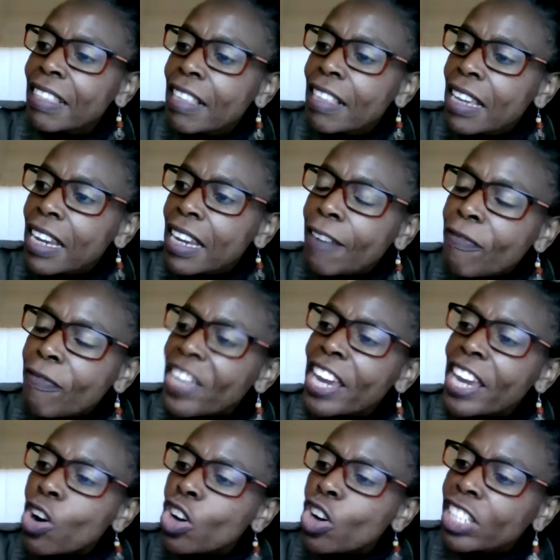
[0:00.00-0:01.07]
if they
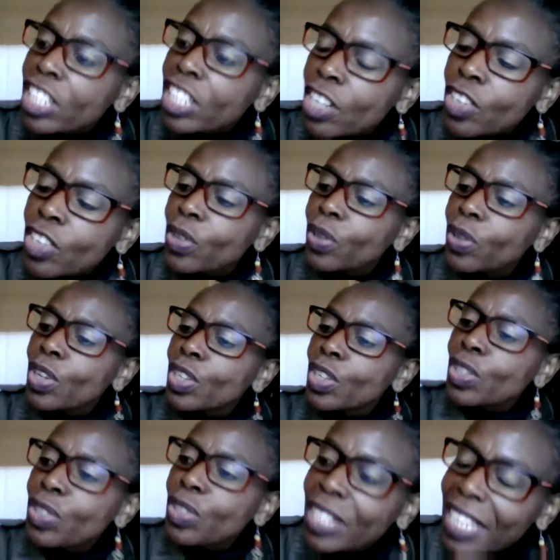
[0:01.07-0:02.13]
continue
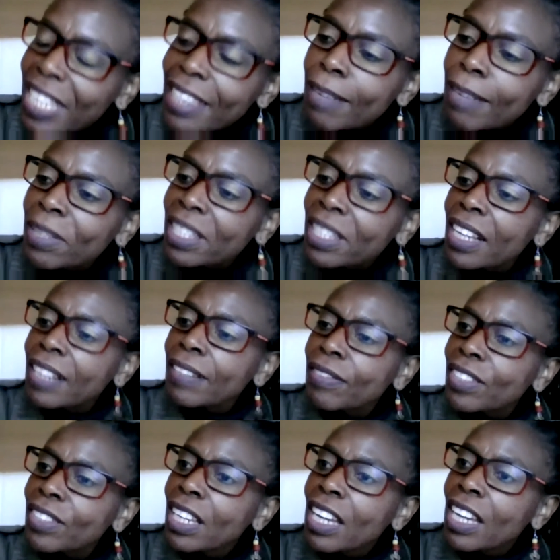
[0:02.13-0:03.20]
to see
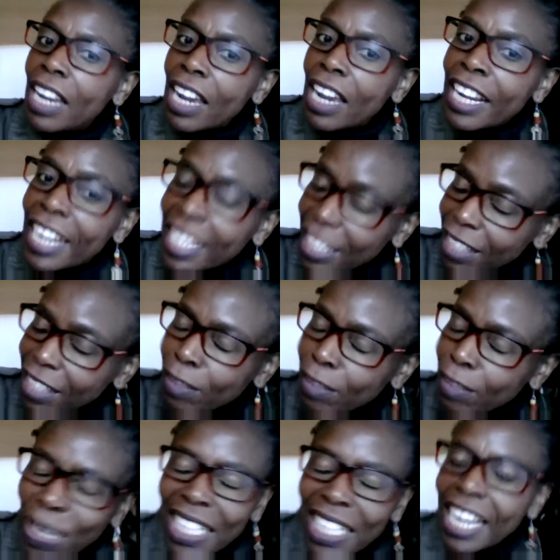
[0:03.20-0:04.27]
themselves, and
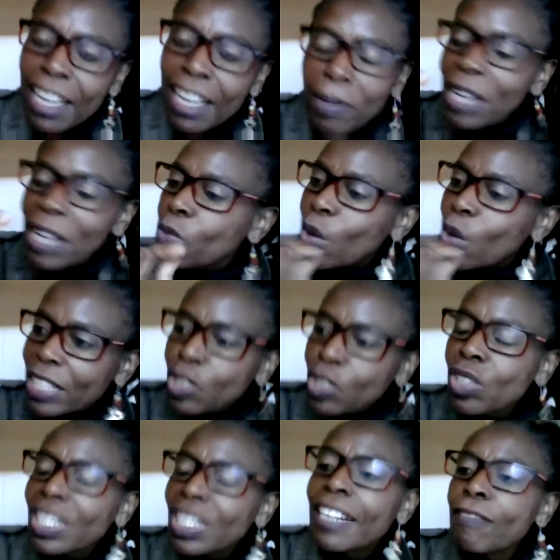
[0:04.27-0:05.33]
especially, and I mean, what you
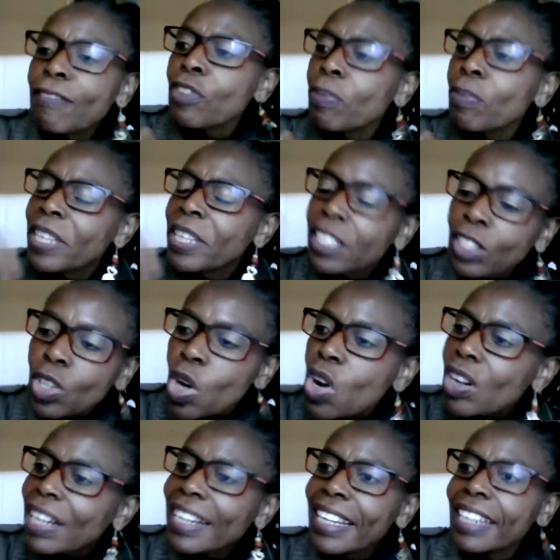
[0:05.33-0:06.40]
said for me is so
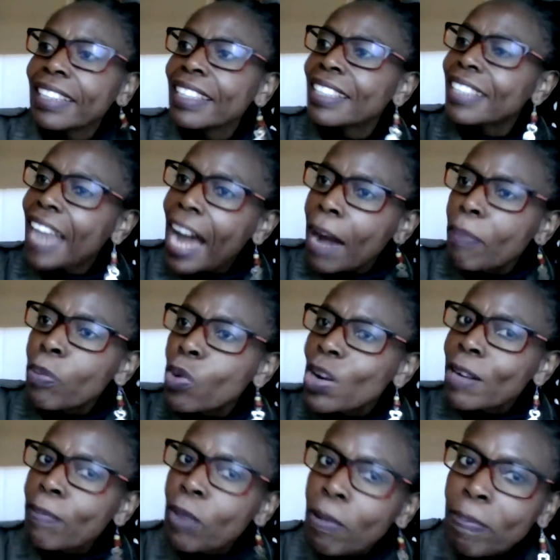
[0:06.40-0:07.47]
clear, this upward
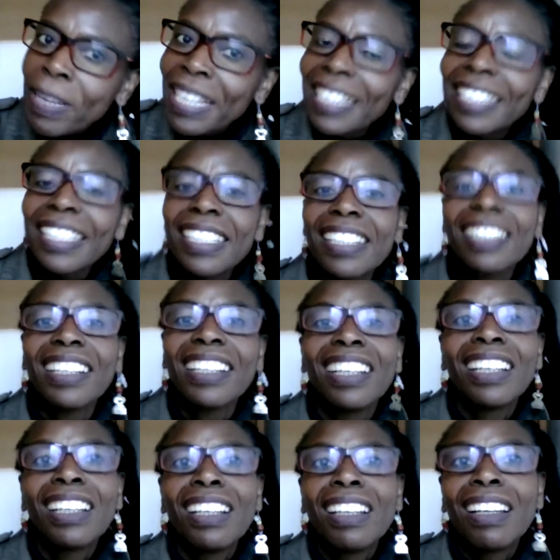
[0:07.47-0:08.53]
mobility
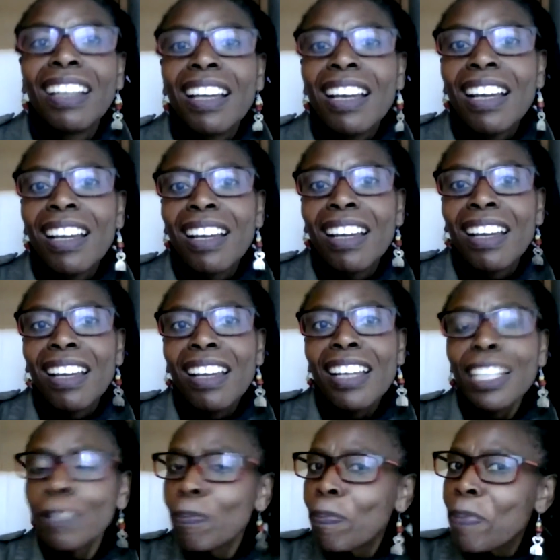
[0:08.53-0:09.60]

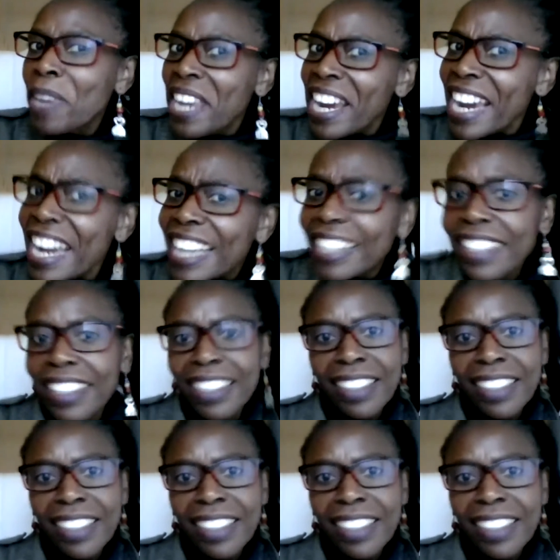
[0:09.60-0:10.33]
is BS.